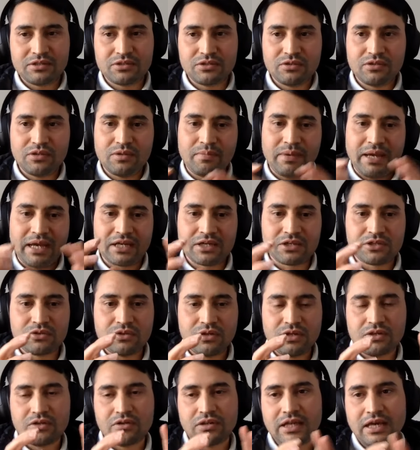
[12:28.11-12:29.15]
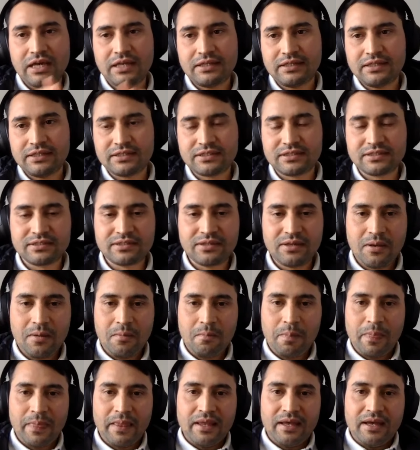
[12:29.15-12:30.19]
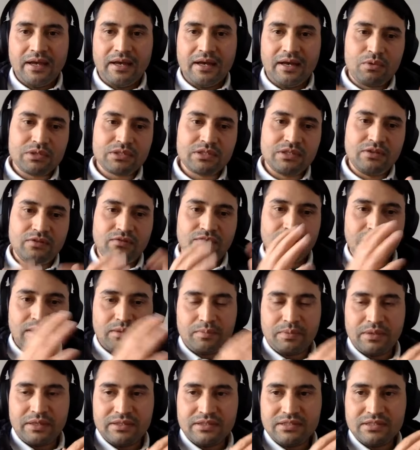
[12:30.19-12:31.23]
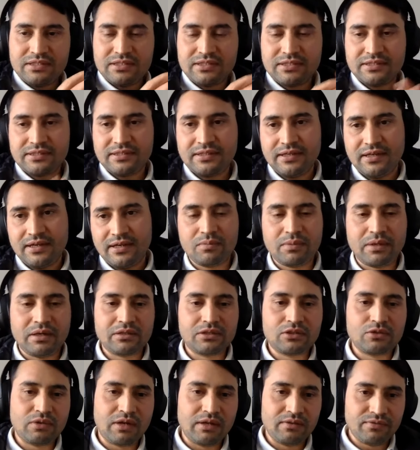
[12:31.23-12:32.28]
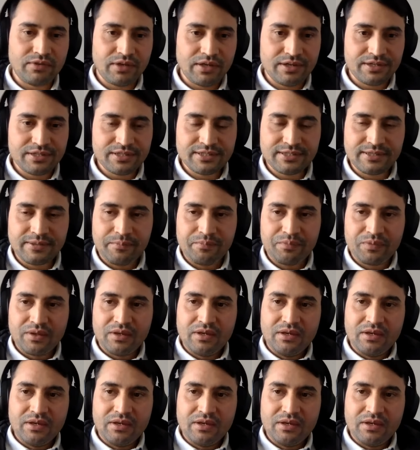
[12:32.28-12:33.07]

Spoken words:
So the backstory to that is I was in the Philippines for about 12 years.